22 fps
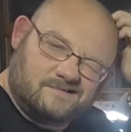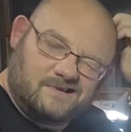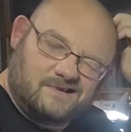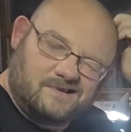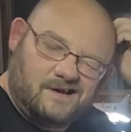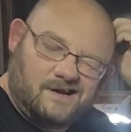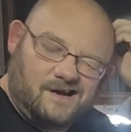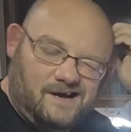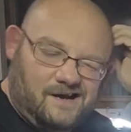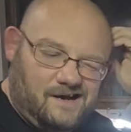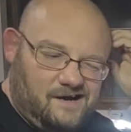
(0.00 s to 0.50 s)

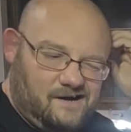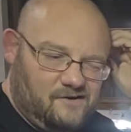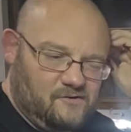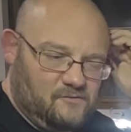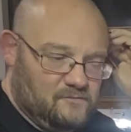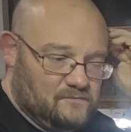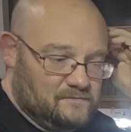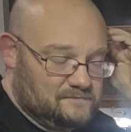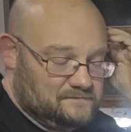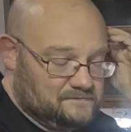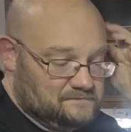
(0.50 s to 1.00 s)

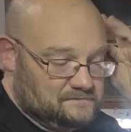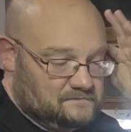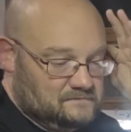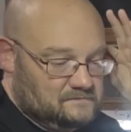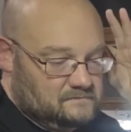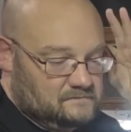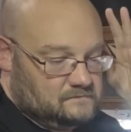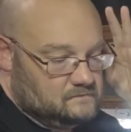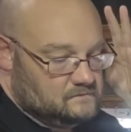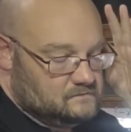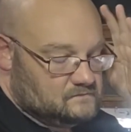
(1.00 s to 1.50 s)

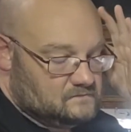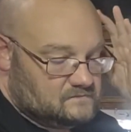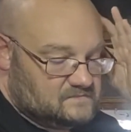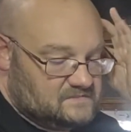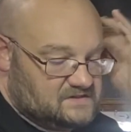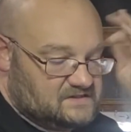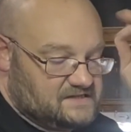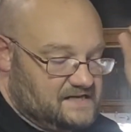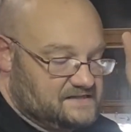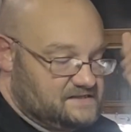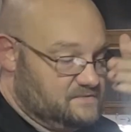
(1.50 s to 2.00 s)

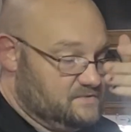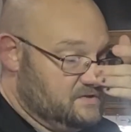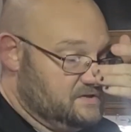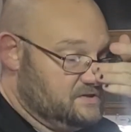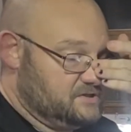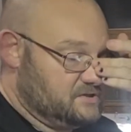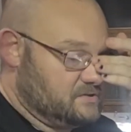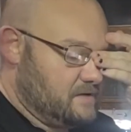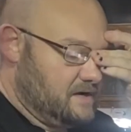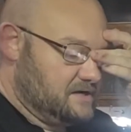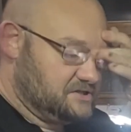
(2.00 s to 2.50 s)
It's got some good
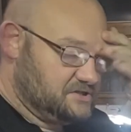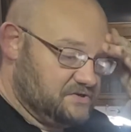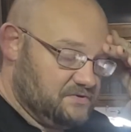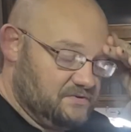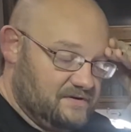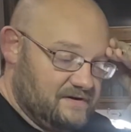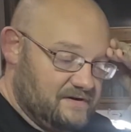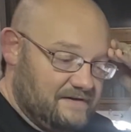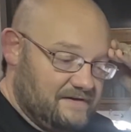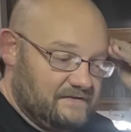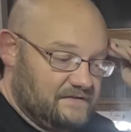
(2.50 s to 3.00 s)
stretch to it
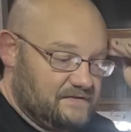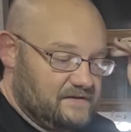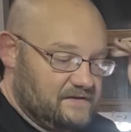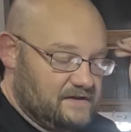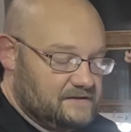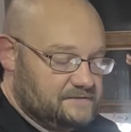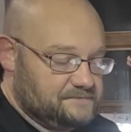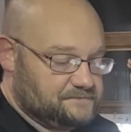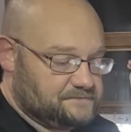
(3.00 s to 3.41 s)
and everything.